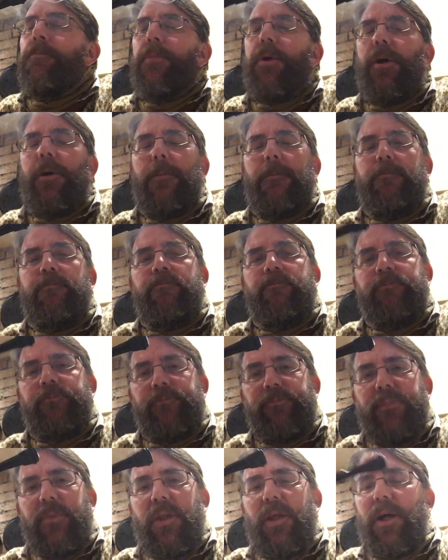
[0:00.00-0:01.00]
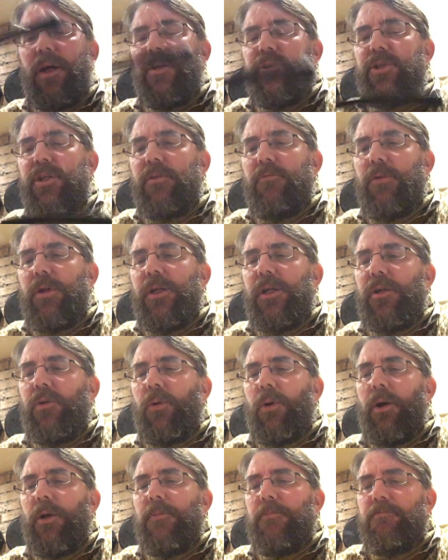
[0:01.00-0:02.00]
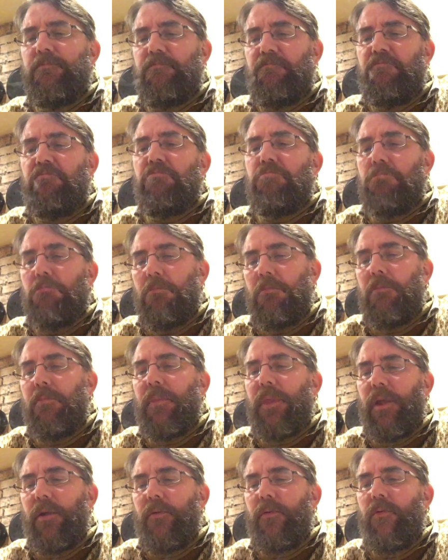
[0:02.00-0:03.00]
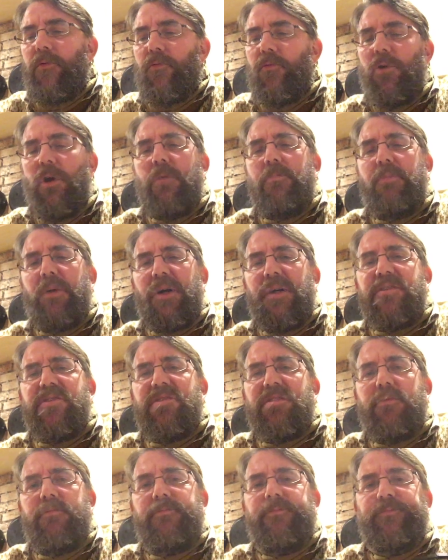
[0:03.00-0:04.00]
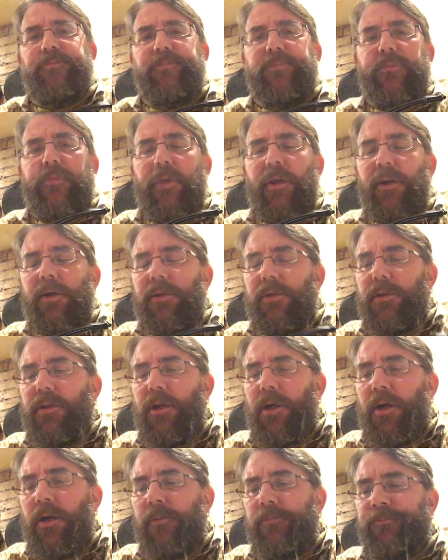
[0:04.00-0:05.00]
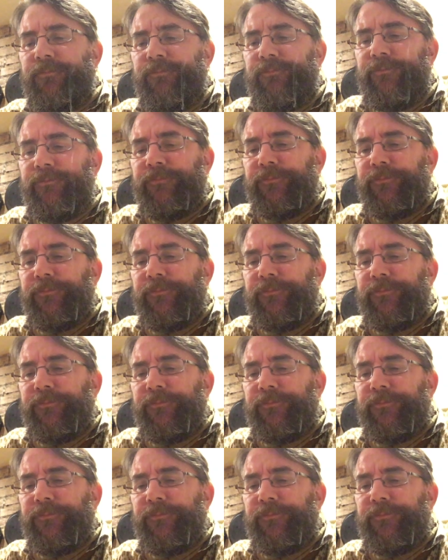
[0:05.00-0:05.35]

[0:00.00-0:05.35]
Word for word: But actually really quite robust and um,